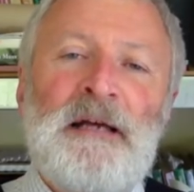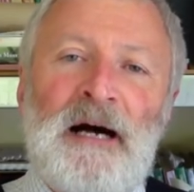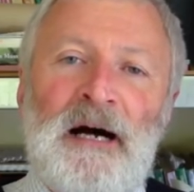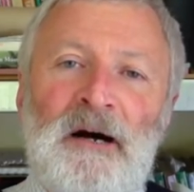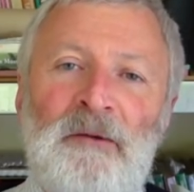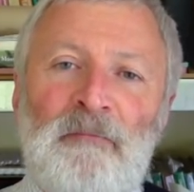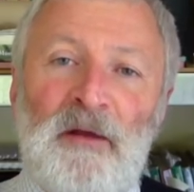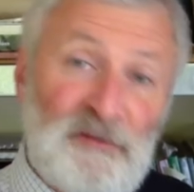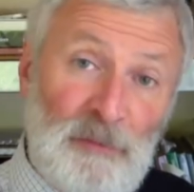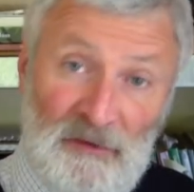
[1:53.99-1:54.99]
um,
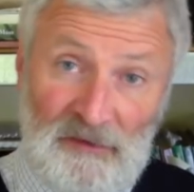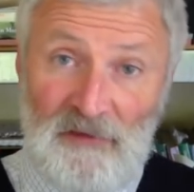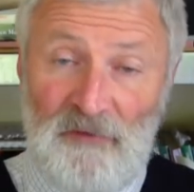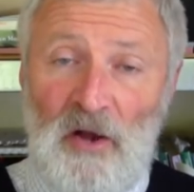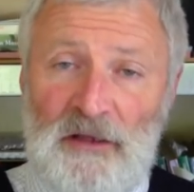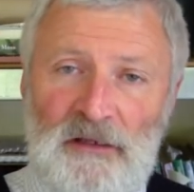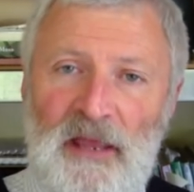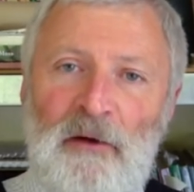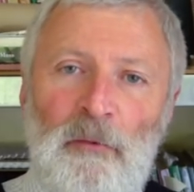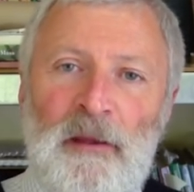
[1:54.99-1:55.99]
especially if I can
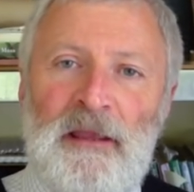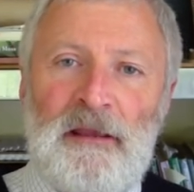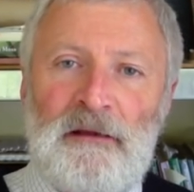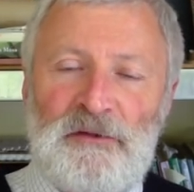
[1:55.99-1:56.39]
help here,